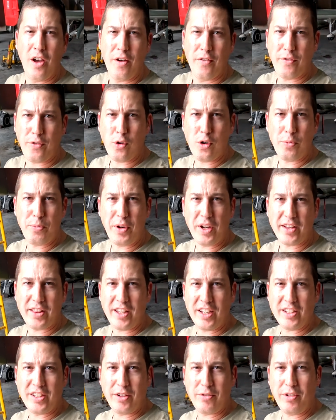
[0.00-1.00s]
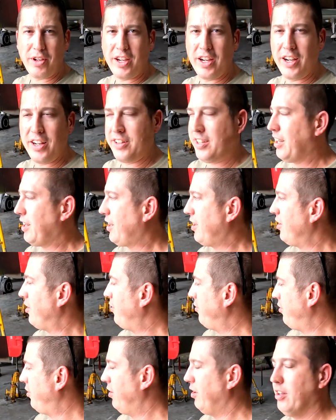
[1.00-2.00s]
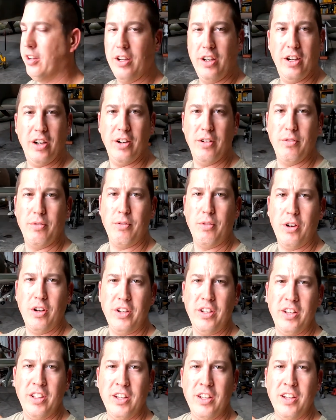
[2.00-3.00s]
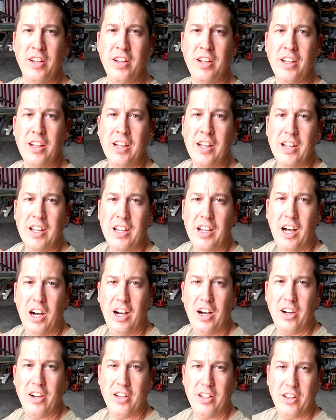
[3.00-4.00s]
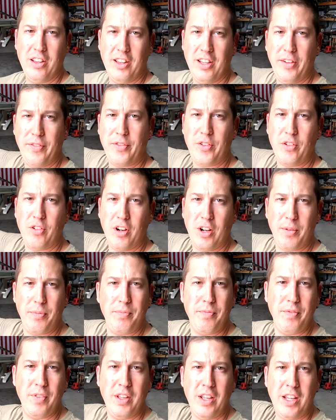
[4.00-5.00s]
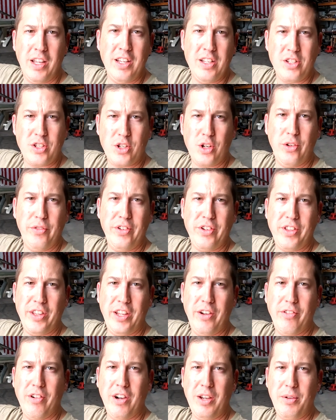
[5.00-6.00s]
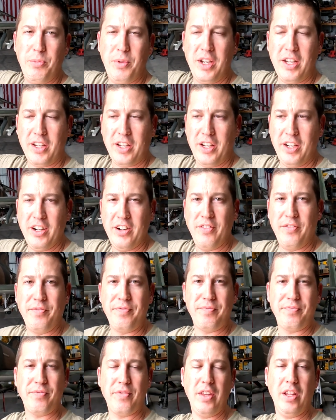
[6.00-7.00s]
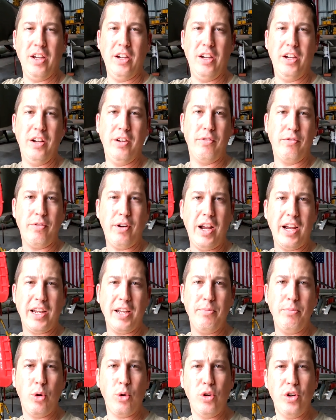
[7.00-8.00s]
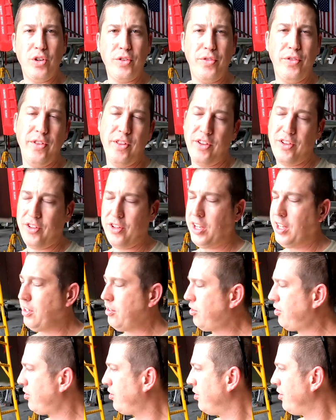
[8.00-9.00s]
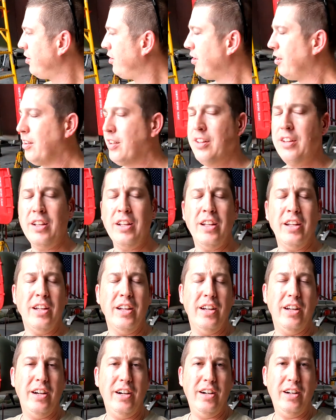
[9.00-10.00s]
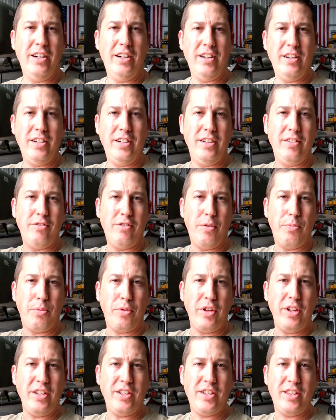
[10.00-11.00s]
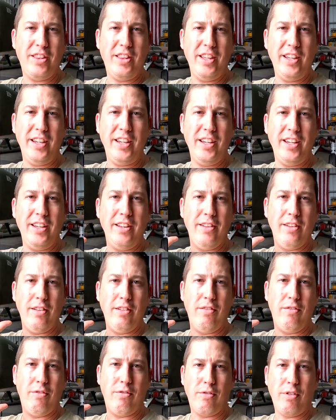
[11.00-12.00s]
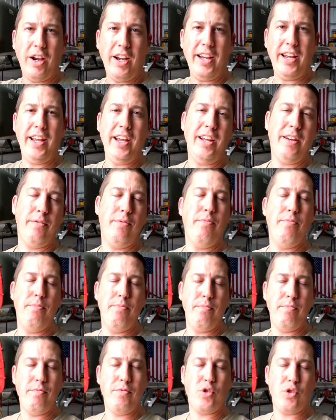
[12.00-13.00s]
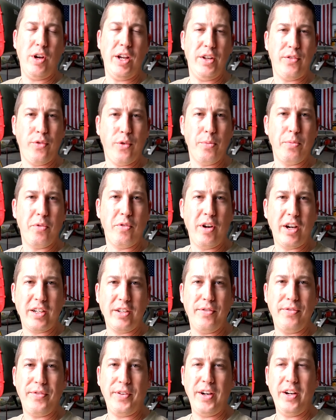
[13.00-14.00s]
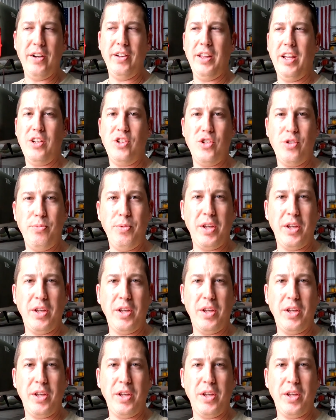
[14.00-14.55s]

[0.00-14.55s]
4 big things that we got to take care of. One, lift her up, service that right main gear. Rocket motors for the seats. Replace the right-hand transformer rectifier. That should